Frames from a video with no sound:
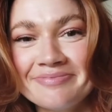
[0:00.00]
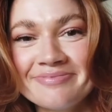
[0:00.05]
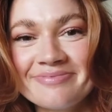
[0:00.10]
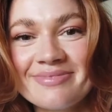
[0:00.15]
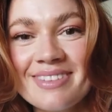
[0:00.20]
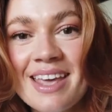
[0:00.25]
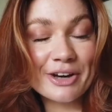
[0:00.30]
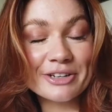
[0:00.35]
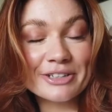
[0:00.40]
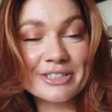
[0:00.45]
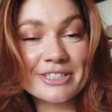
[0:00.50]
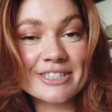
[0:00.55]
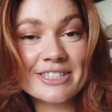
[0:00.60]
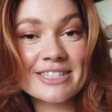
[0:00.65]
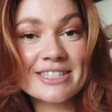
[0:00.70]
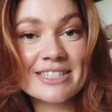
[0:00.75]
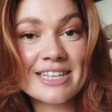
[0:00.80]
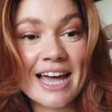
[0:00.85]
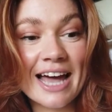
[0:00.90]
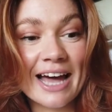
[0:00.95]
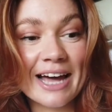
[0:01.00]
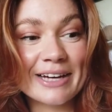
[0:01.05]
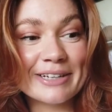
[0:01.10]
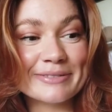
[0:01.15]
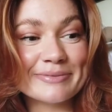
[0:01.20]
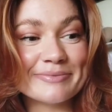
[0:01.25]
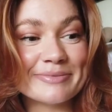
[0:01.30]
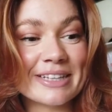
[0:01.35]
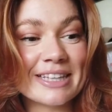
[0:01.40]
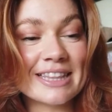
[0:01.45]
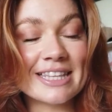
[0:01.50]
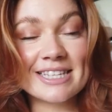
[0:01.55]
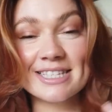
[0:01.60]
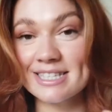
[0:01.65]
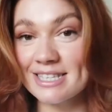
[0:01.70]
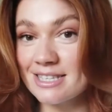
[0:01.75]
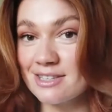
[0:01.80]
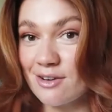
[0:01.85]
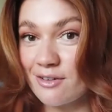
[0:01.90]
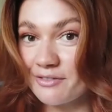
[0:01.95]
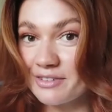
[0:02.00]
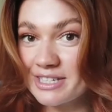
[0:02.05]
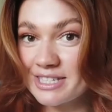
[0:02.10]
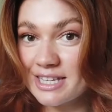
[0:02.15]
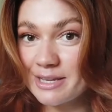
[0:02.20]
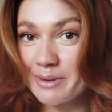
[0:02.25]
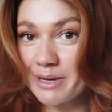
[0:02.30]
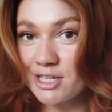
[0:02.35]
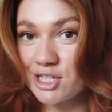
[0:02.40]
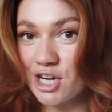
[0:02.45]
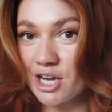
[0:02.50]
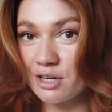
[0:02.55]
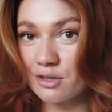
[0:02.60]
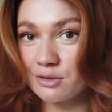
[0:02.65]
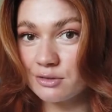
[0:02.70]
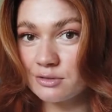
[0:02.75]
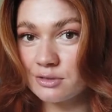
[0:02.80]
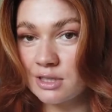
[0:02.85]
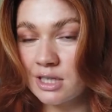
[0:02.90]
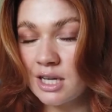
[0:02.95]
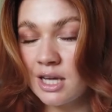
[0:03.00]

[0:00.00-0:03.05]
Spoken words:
Because this is obviously my channel.